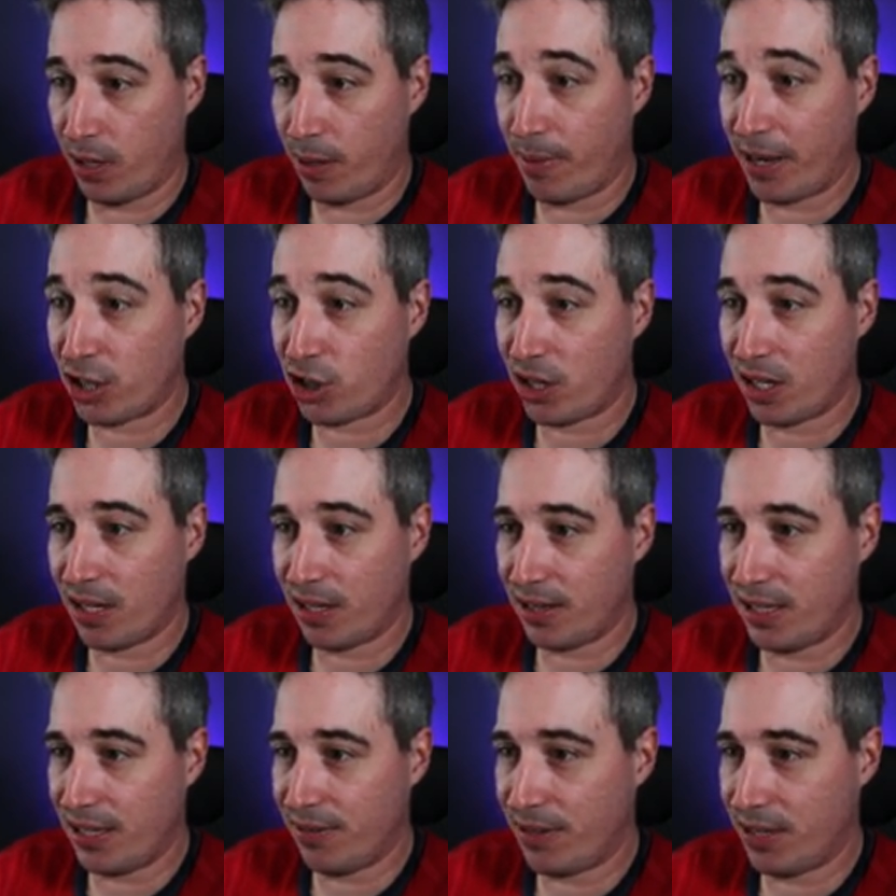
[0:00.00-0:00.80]
I'm actually gonna
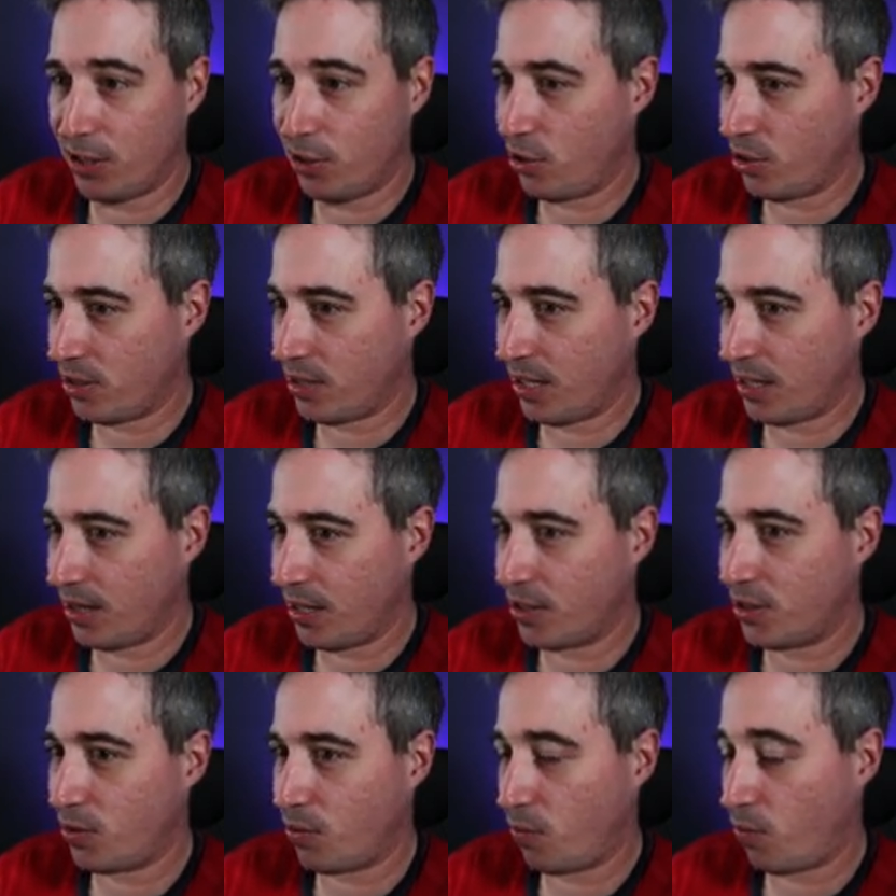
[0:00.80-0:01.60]
leave it just like
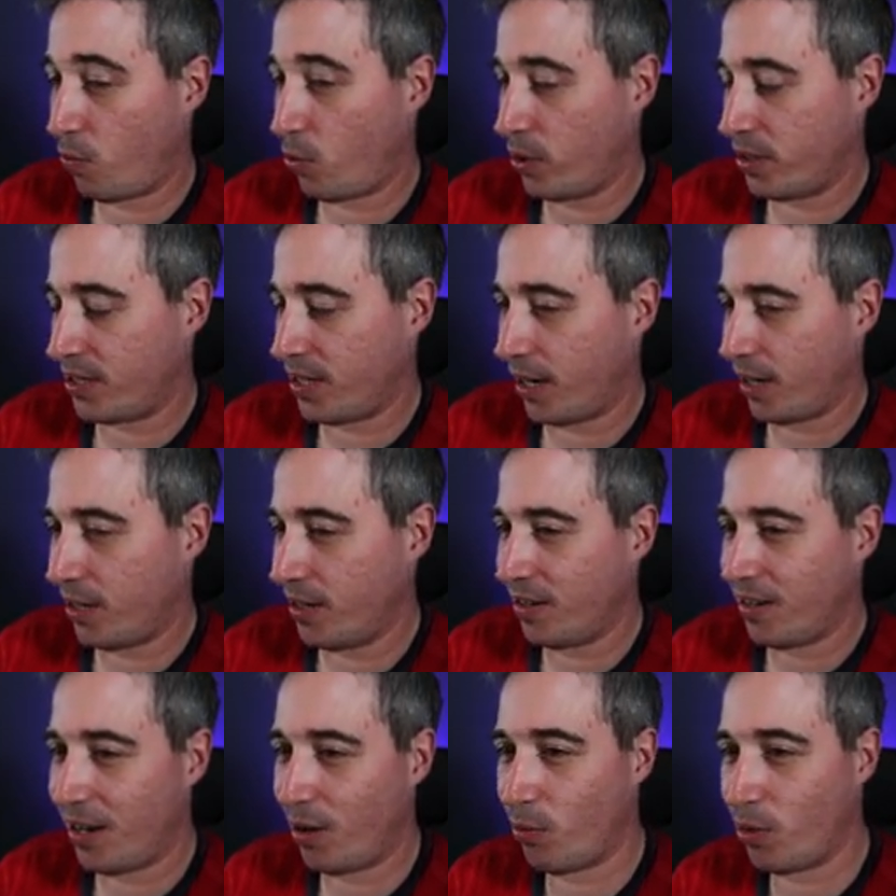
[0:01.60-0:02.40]
this for a
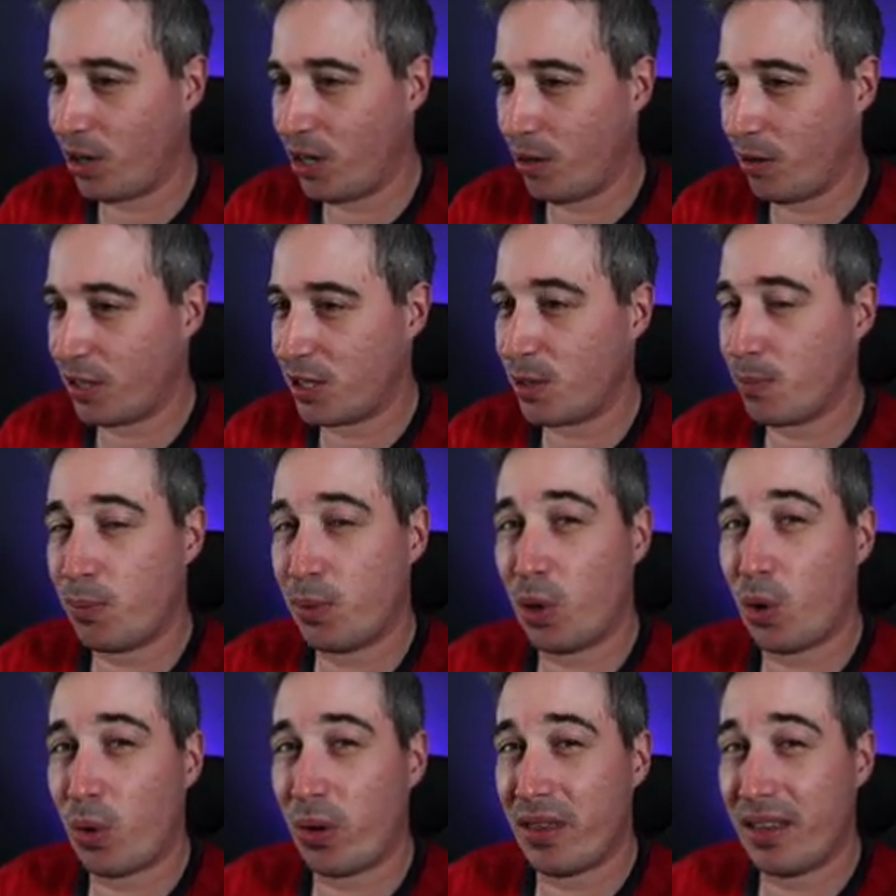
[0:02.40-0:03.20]
second, and we're gonna
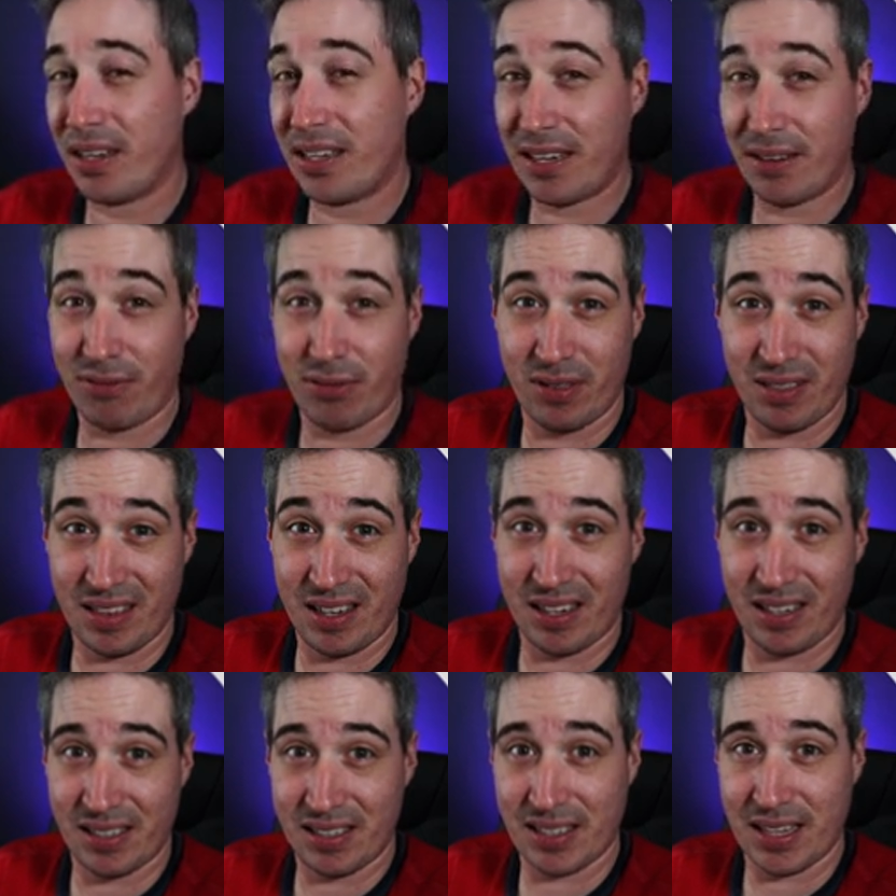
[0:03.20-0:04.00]
explore the different
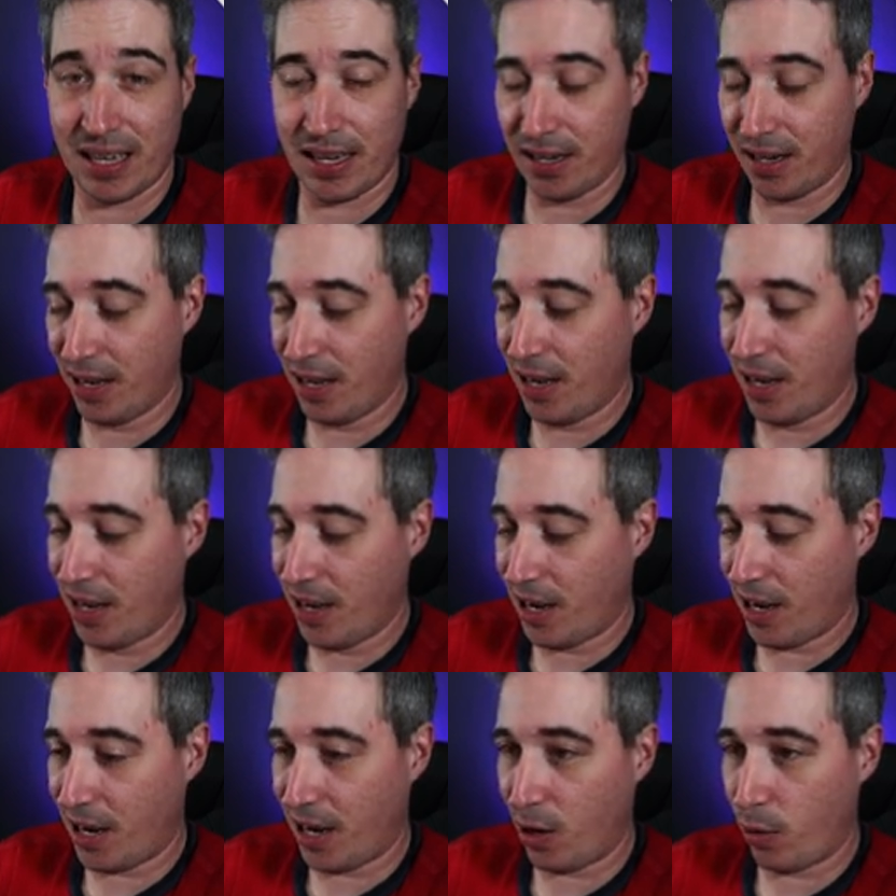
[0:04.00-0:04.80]
things that
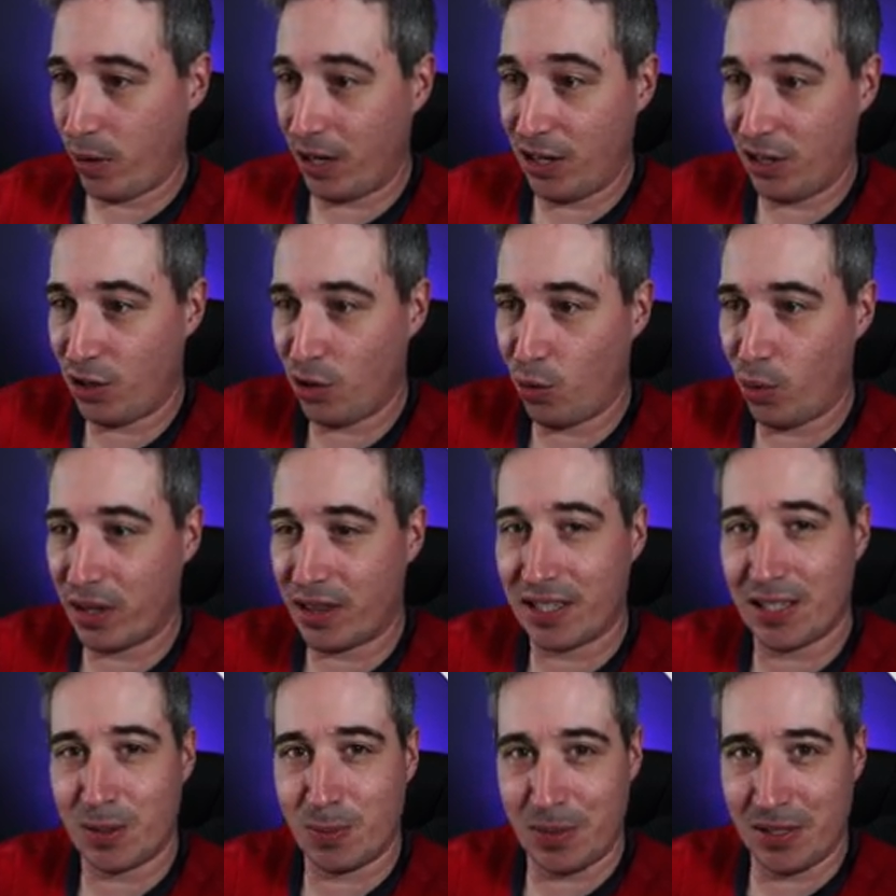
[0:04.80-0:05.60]
uh, we can do with
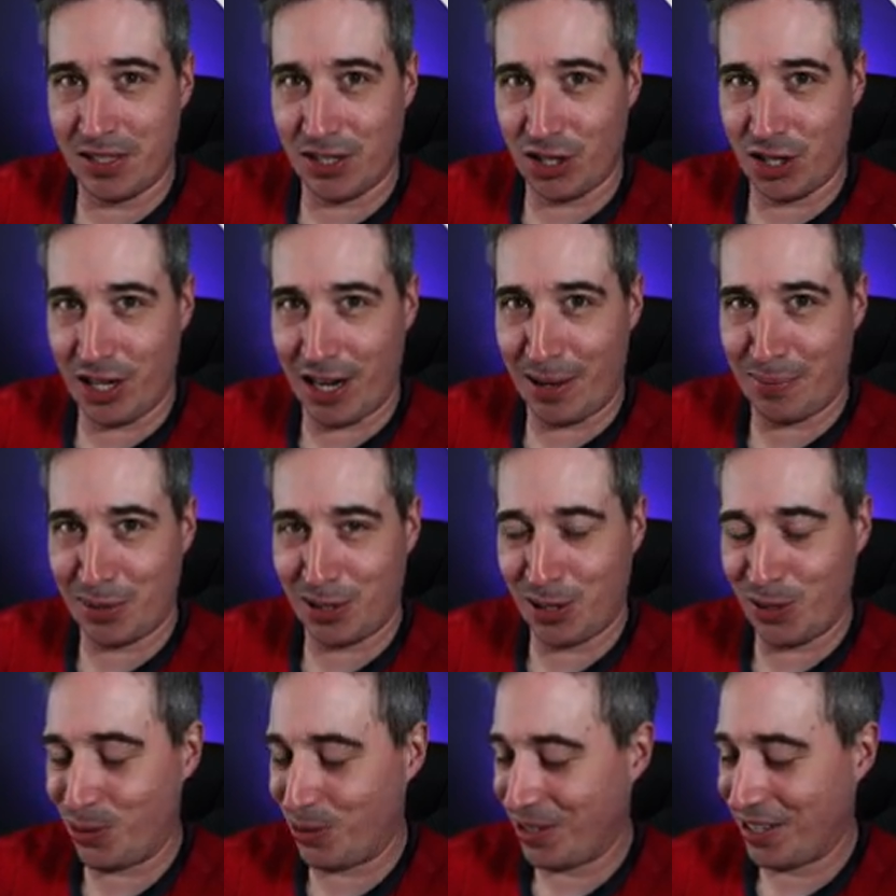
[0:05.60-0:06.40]
this position
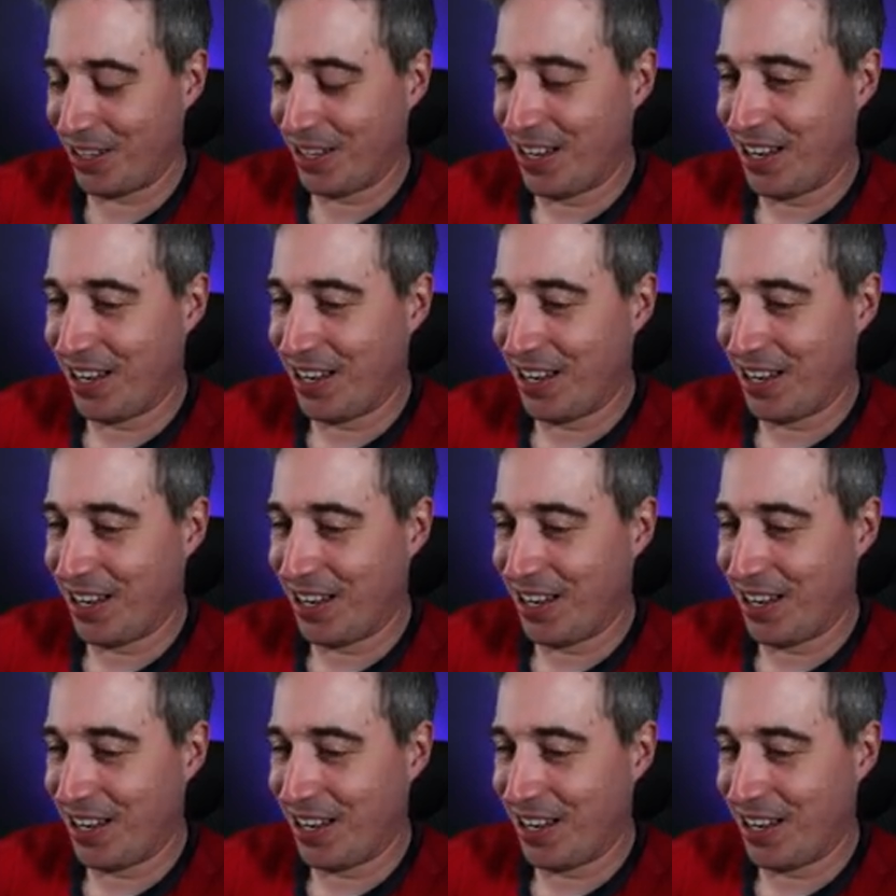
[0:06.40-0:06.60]
absolute.